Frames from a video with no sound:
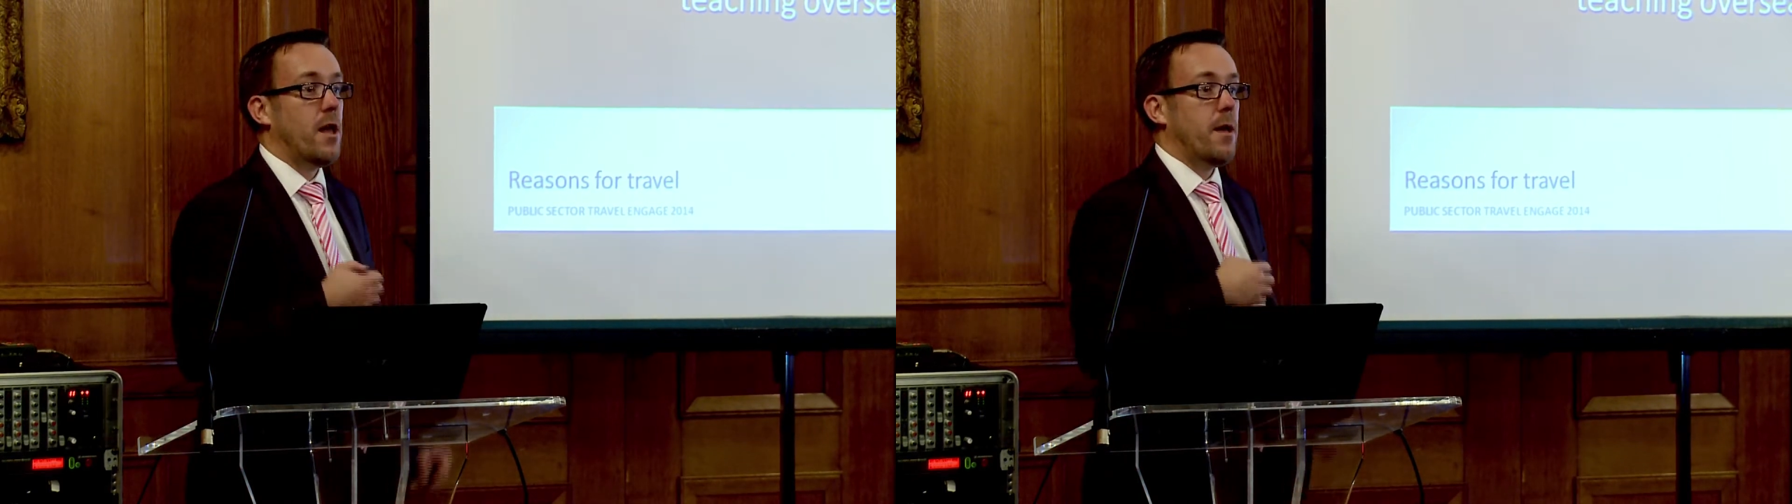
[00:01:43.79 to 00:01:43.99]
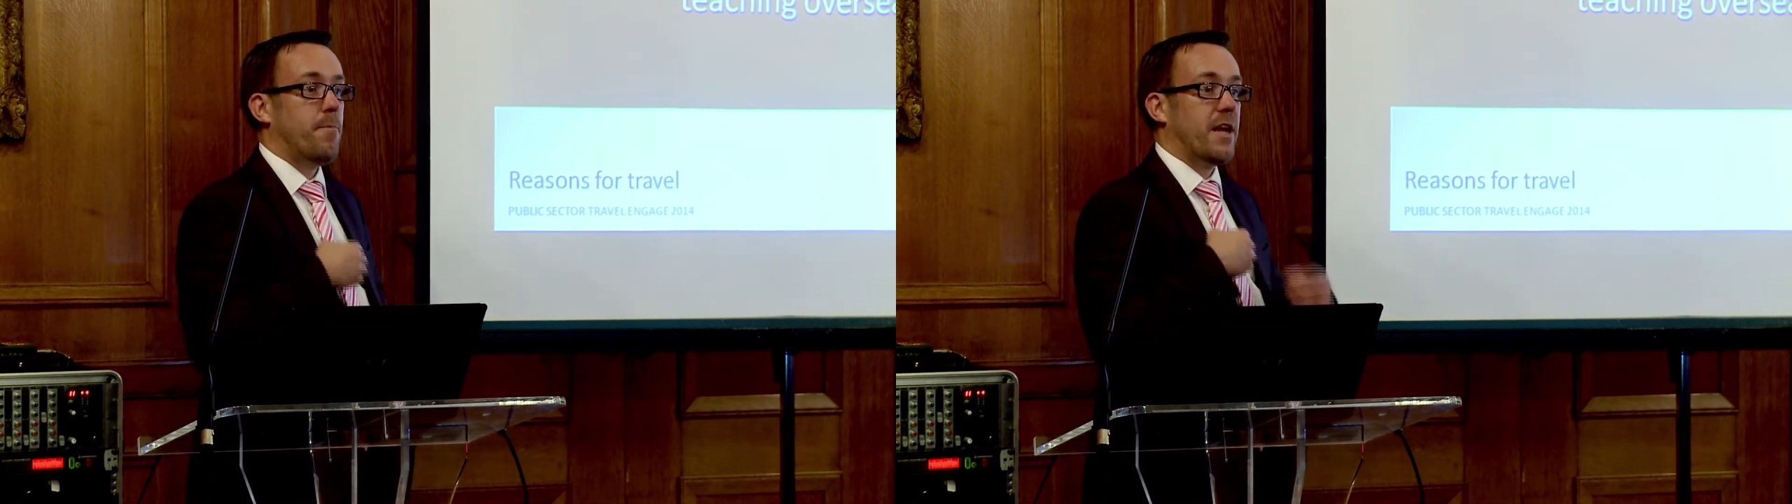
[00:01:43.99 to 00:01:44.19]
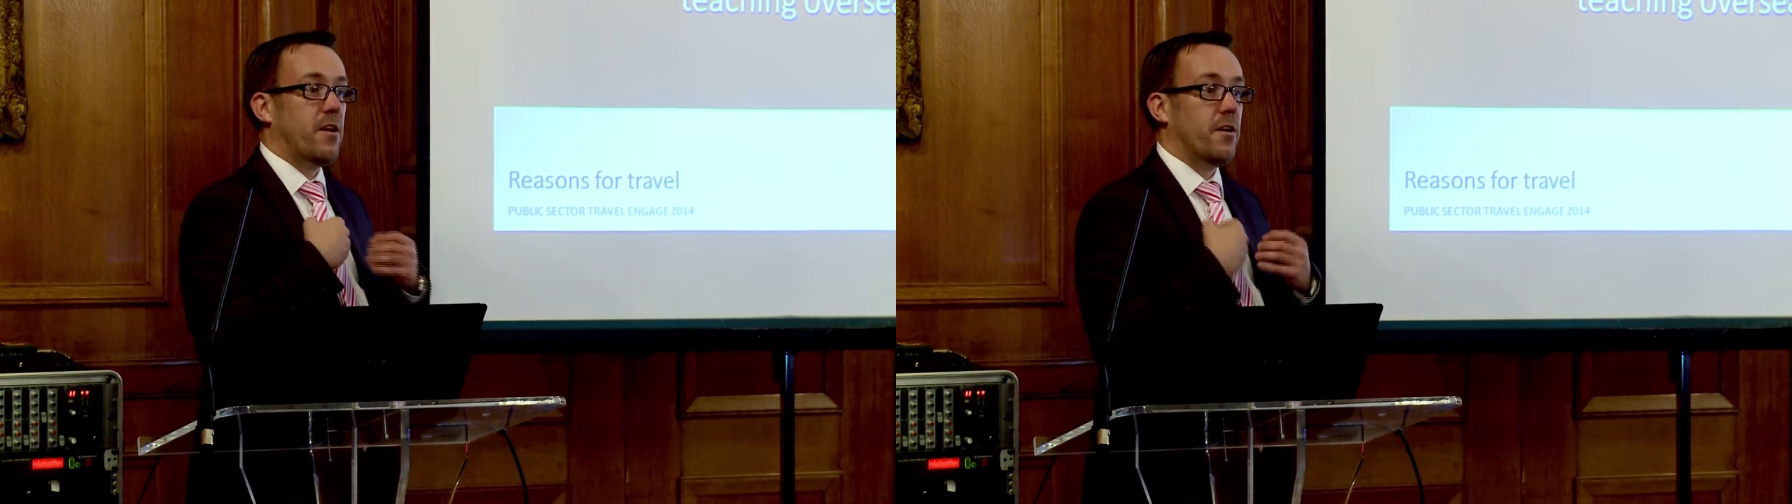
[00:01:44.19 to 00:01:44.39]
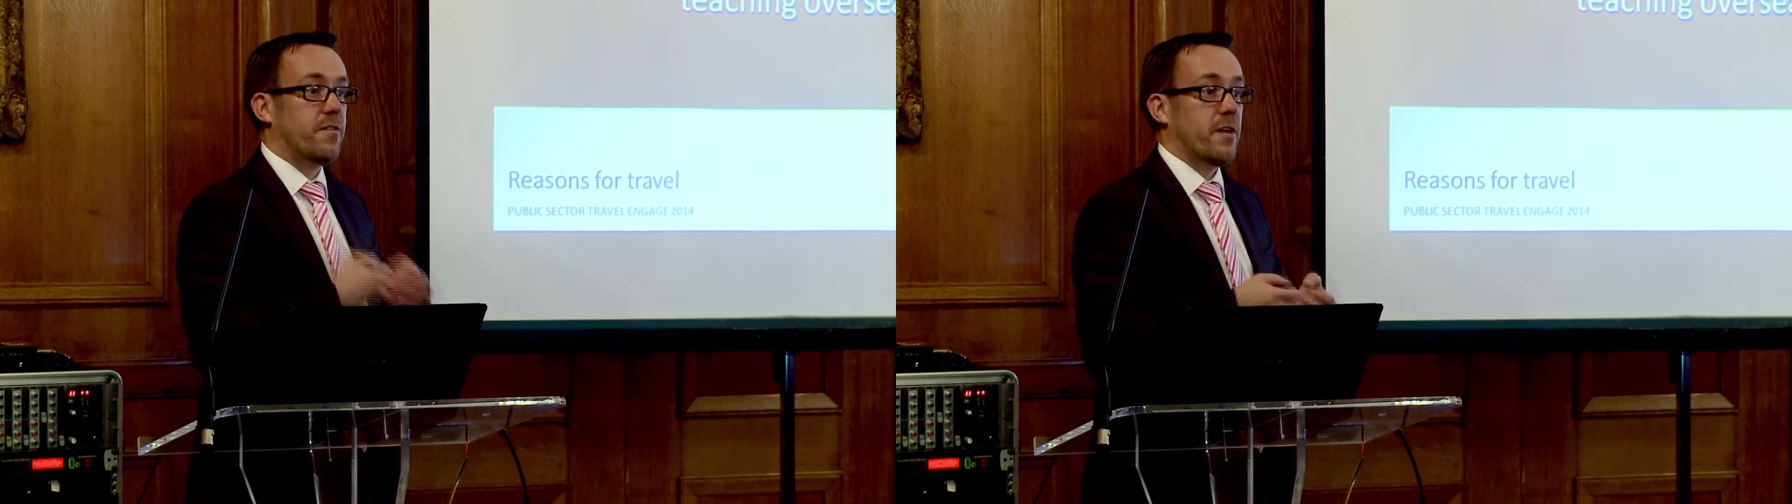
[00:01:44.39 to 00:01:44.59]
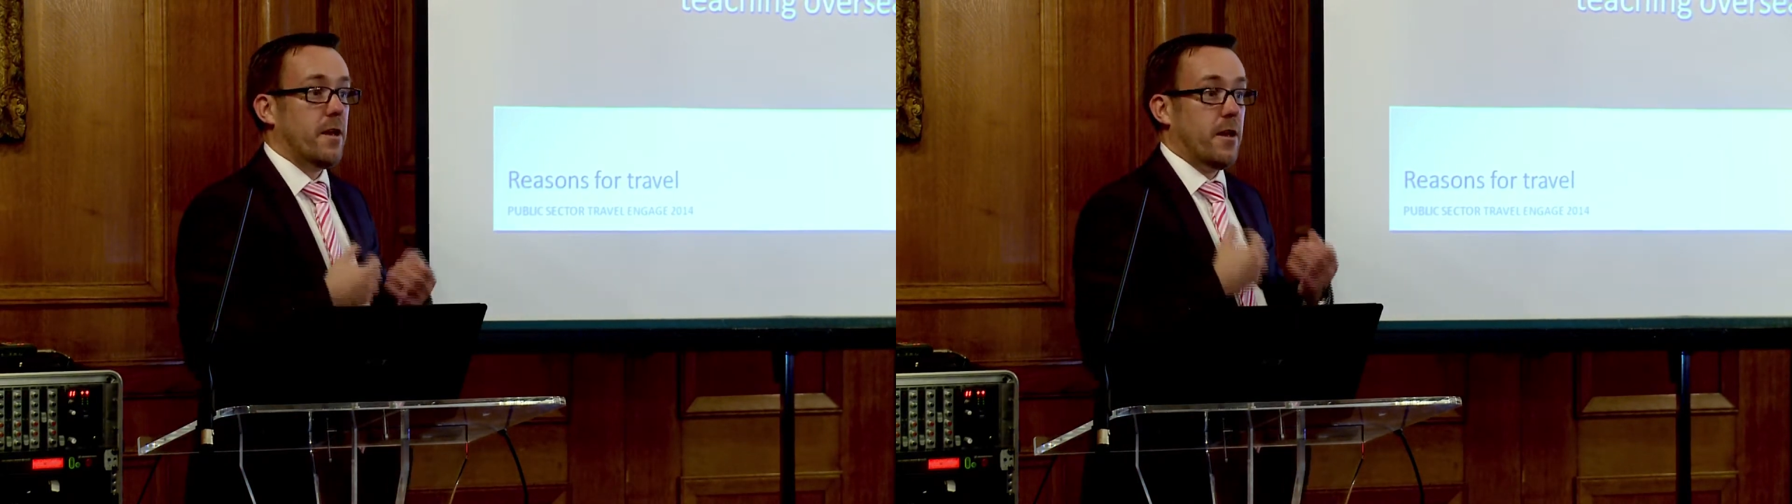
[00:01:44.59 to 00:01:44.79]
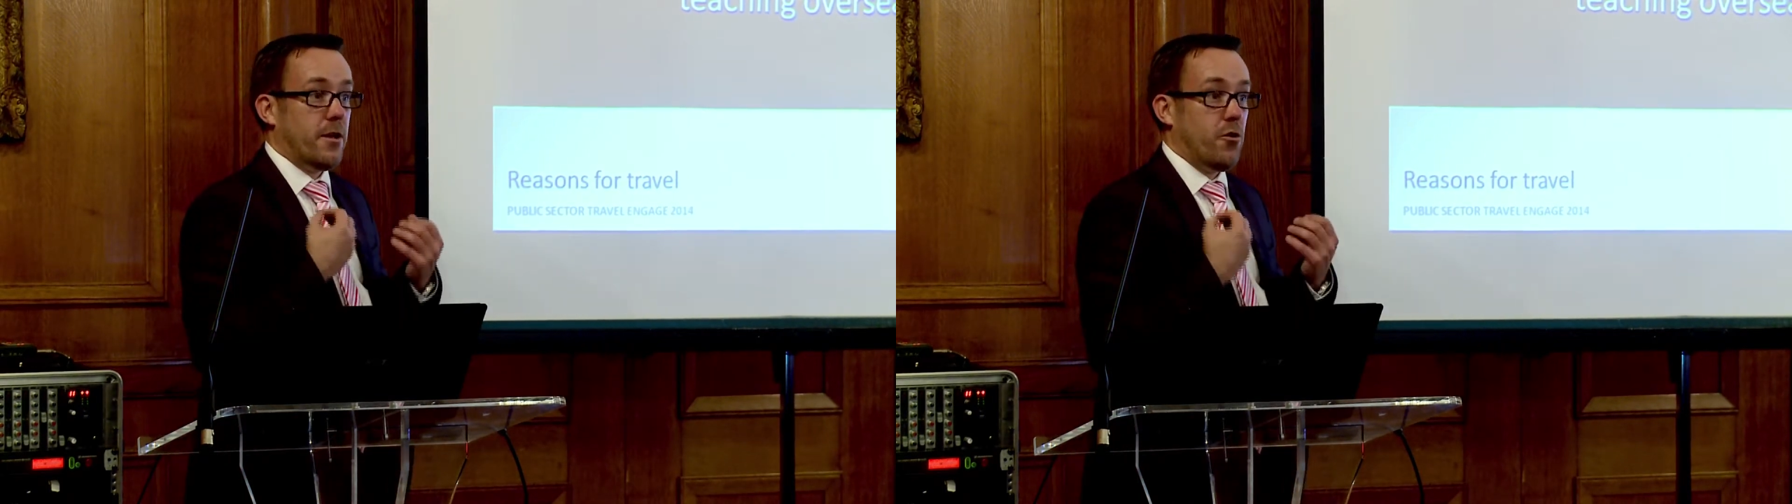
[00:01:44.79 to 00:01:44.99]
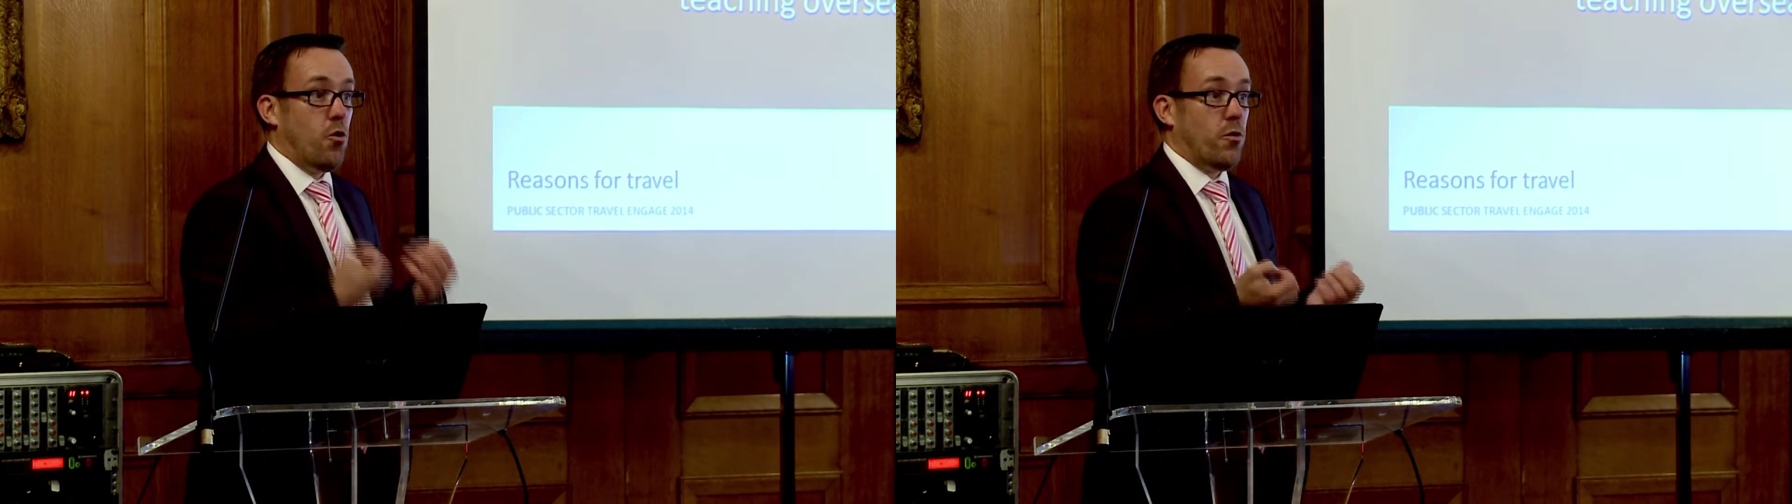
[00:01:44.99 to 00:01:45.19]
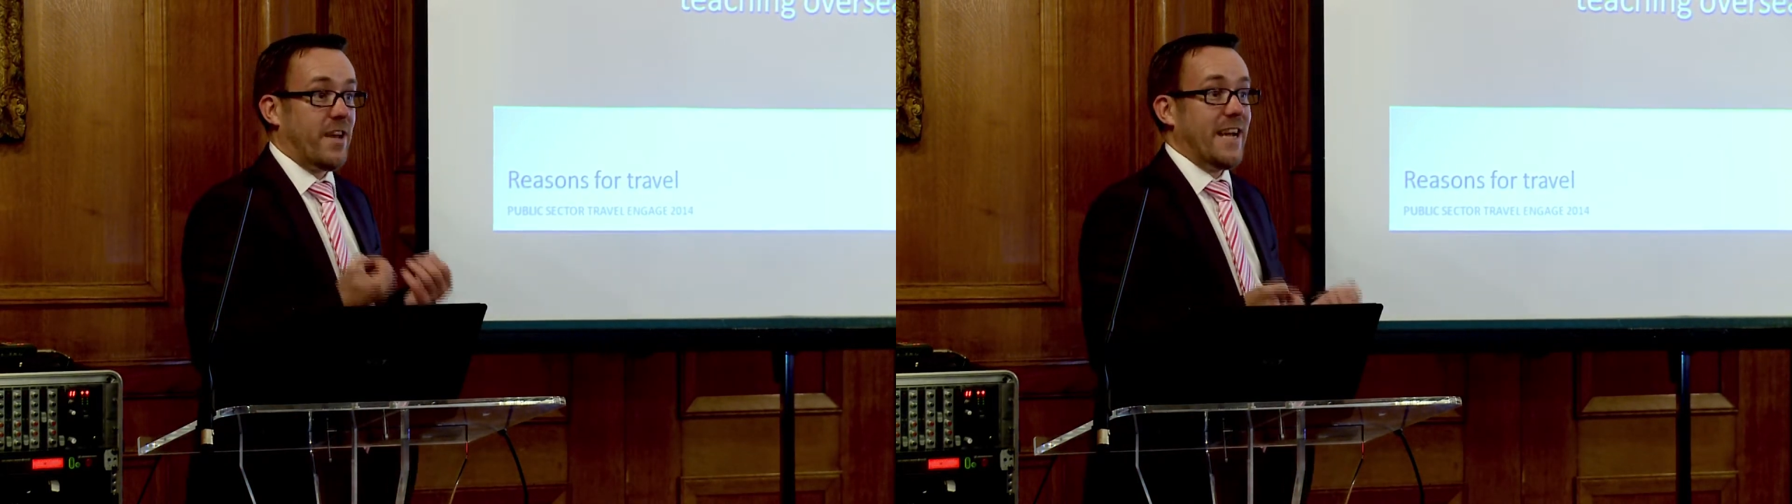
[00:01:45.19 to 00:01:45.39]
because your
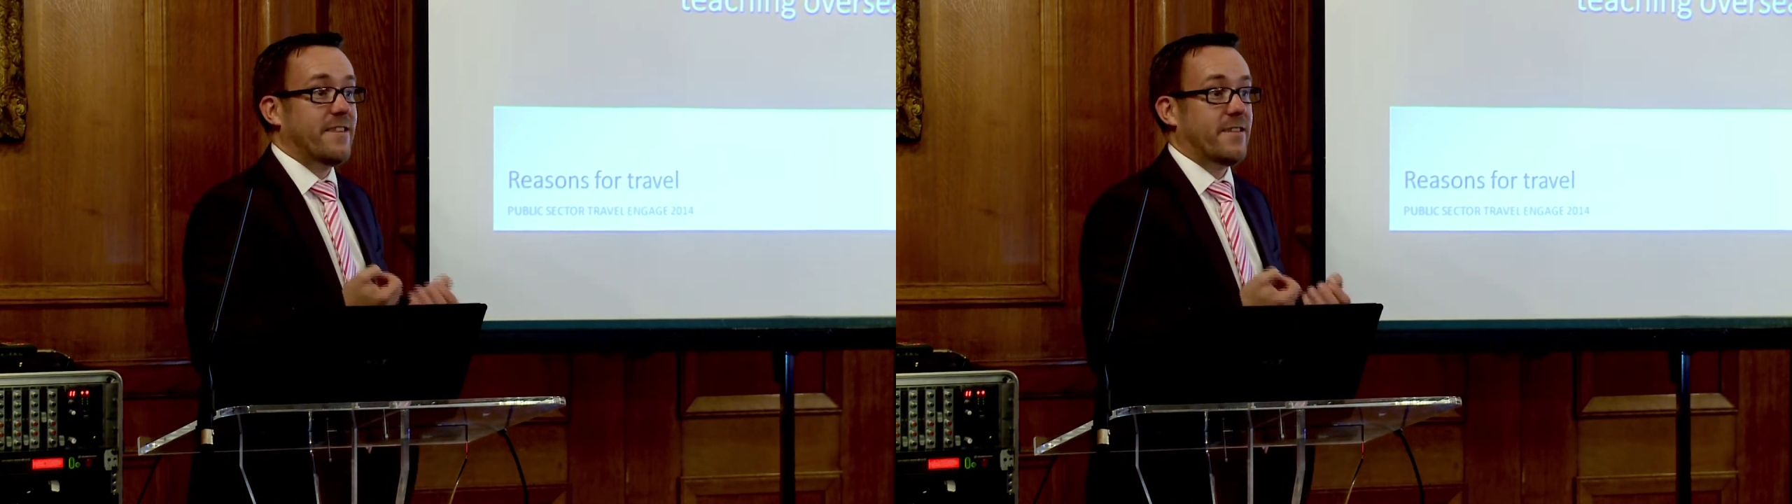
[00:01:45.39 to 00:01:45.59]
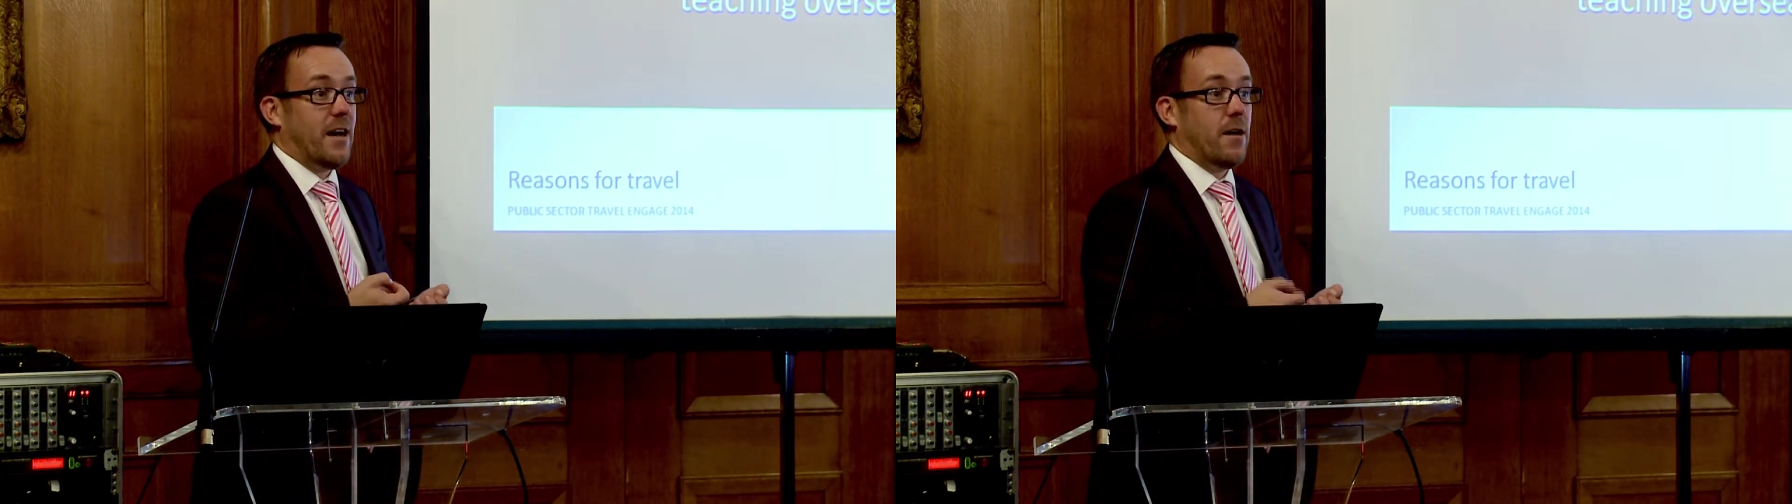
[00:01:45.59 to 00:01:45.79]
data